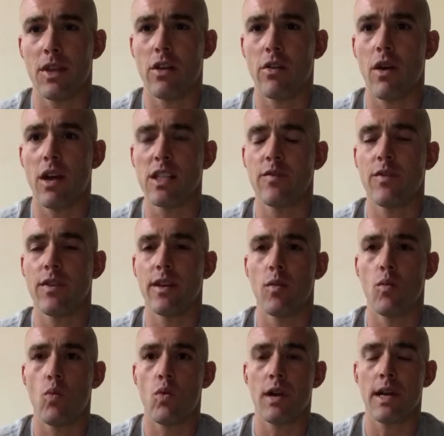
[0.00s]
the CrossFit
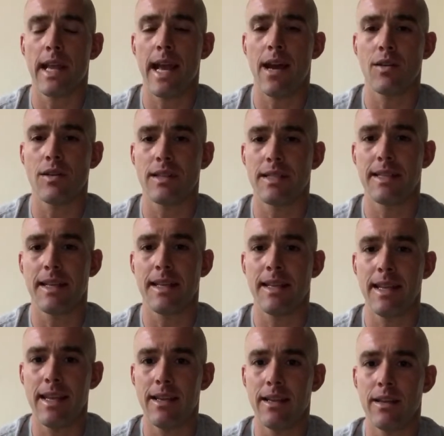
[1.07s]
workout,
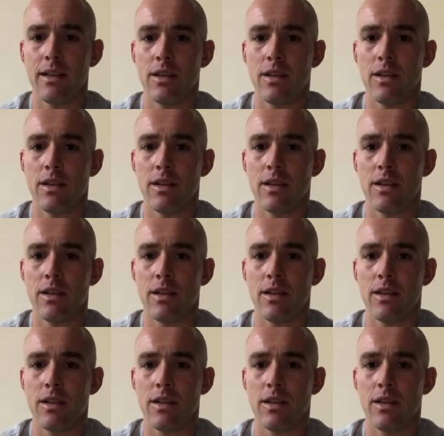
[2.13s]
Cindy.